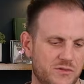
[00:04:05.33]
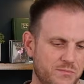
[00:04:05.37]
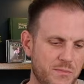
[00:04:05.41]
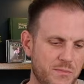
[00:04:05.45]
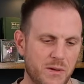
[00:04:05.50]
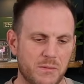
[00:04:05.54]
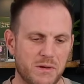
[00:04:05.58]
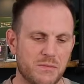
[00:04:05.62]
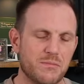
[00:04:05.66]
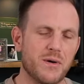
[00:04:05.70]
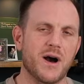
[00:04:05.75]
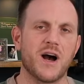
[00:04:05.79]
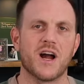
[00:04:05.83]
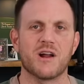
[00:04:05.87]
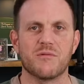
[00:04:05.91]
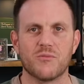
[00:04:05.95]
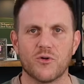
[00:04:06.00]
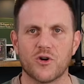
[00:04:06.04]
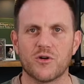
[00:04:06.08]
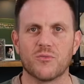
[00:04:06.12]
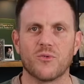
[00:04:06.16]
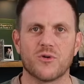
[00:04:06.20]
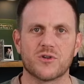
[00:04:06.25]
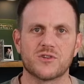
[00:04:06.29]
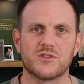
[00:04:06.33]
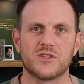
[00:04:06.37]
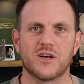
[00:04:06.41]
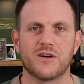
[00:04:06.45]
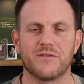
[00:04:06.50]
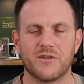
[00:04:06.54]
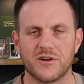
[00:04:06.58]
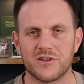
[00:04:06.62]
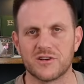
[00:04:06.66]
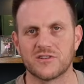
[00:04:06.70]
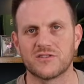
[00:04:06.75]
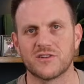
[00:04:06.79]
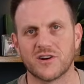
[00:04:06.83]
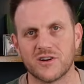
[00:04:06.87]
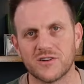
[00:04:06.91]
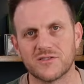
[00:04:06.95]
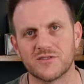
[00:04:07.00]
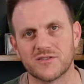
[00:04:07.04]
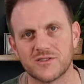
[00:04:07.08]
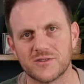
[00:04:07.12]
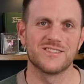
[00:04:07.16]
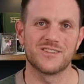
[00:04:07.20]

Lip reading: maybe buy more and more stuff on your turns.